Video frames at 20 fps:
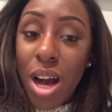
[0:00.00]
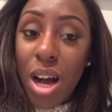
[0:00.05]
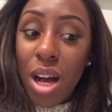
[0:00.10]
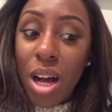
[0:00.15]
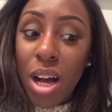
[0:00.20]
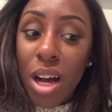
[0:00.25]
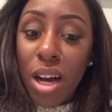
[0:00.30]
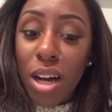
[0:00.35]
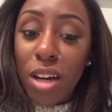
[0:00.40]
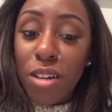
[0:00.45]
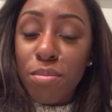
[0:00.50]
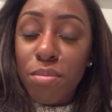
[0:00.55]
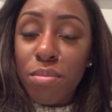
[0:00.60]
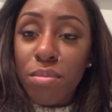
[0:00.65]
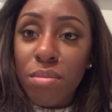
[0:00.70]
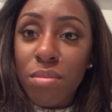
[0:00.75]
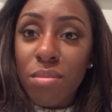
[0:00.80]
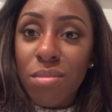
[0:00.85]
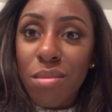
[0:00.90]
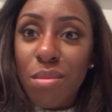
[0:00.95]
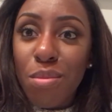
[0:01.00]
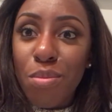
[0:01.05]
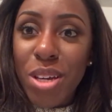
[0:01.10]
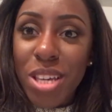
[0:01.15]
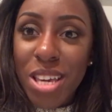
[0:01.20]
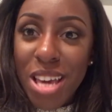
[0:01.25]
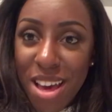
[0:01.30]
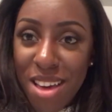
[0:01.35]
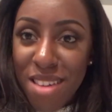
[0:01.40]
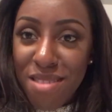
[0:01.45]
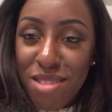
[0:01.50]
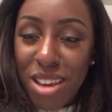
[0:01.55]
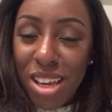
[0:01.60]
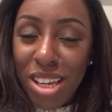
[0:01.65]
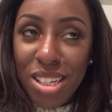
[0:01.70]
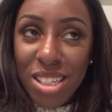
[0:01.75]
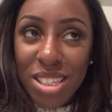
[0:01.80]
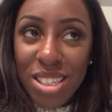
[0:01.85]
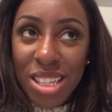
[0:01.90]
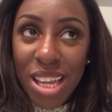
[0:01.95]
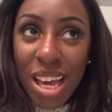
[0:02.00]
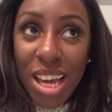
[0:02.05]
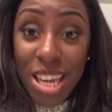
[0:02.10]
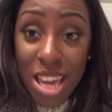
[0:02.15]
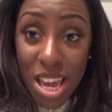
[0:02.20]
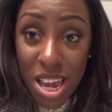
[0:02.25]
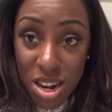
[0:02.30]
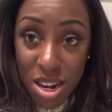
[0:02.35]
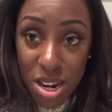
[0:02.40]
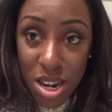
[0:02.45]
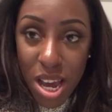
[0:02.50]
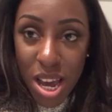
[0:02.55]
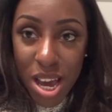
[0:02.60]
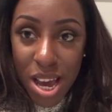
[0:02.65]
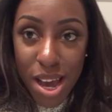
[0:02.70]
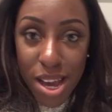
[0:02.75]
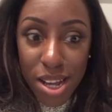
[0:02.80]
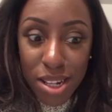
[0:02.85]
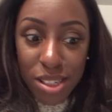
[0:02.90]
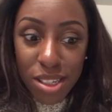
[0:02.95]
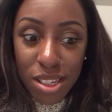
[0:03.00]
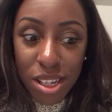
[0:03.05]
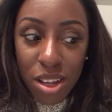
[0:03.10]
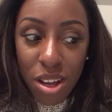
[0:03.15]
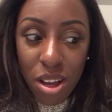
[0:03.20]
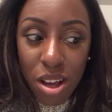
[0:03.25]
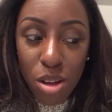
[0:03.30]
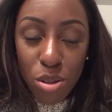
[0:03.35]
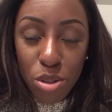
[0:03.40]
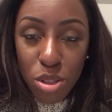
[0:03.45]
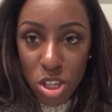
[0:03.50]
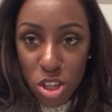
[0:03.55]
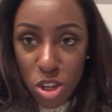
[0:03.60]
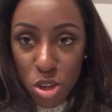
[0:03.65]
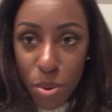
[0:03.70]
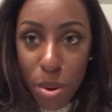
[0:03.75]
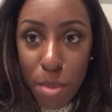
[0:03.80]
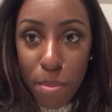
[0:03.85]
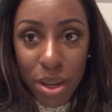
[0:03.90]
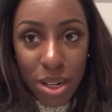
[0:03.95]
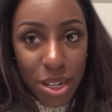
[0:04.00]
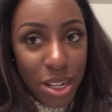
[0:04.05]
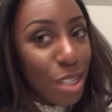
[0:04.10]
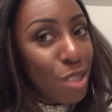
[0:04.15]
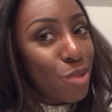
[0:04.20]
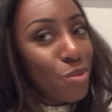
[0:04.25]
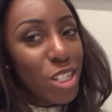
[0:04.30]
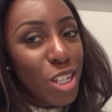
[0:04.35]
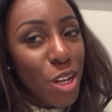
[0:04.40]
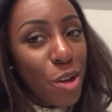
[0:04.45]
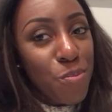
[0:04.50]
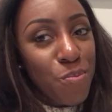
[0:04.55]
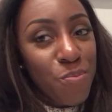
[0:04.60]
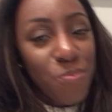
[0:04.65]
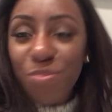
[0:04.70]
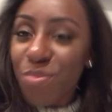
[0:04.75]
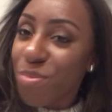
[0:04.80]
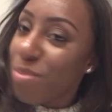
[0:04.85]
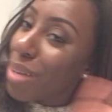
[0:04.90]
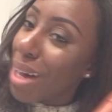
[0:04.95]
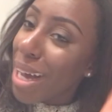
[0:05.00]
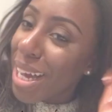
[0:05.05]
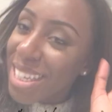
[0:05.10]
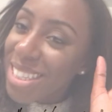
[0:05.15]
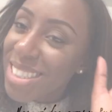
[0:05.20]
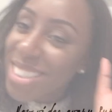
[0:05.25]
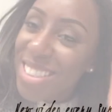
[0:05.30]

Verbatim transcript: But yeah, thanks again, and I'll see you in Monday's video. Bye.